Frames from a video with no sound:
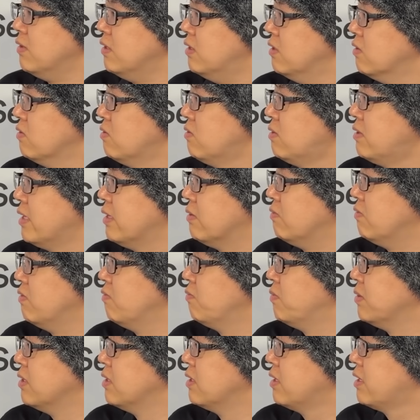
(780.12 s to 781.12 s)
videos that
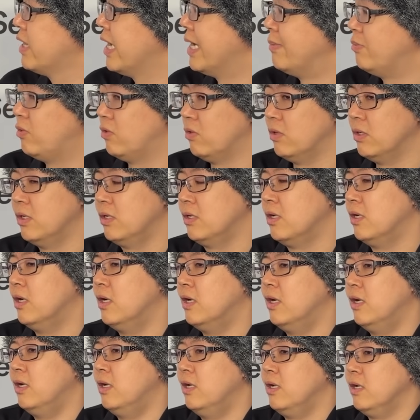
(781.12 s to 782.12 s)
we've been capturing
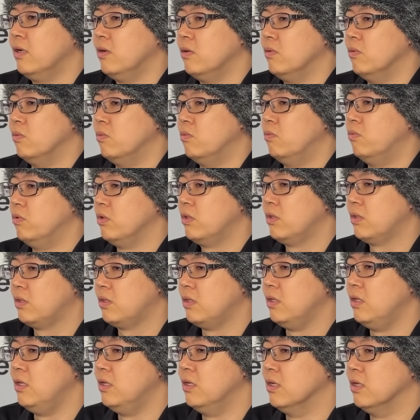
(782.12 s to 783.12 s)
with
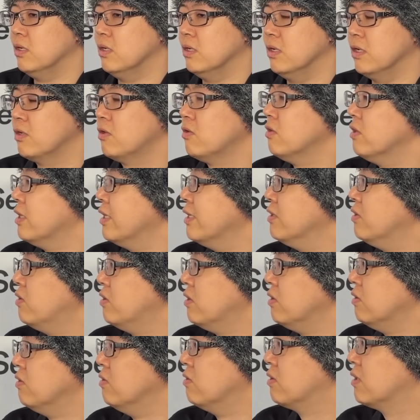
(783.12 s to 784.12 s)
the uh, X9
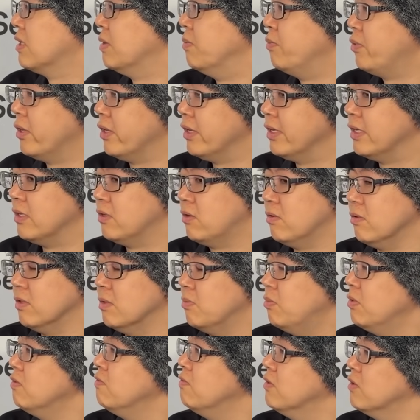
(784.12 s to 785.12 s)
series comparing to
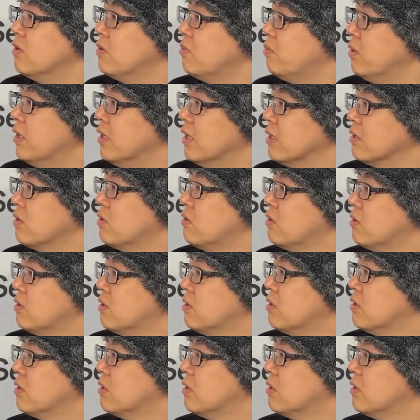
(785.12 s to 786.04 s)
the previous products.